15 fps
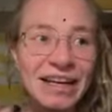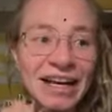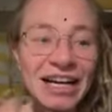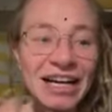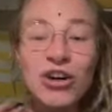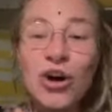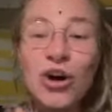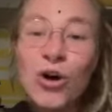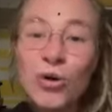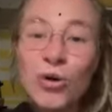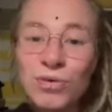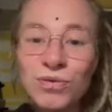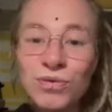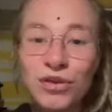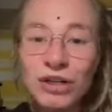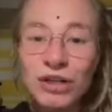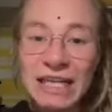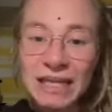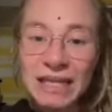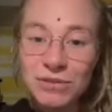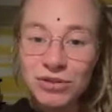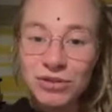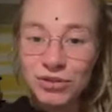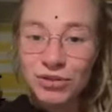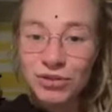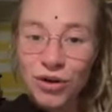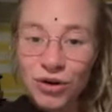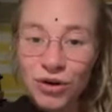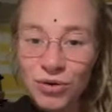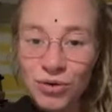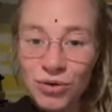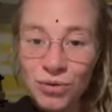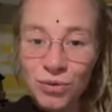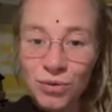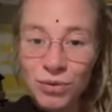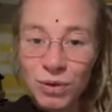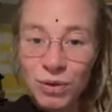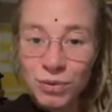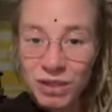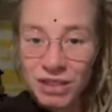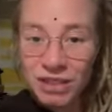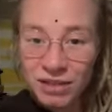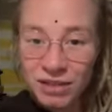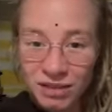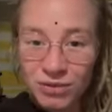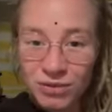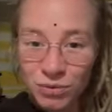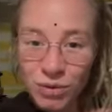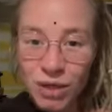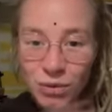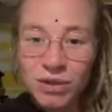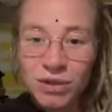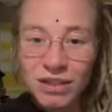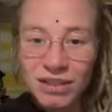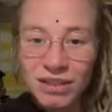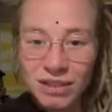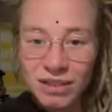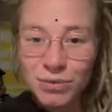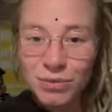a code for them to know what were they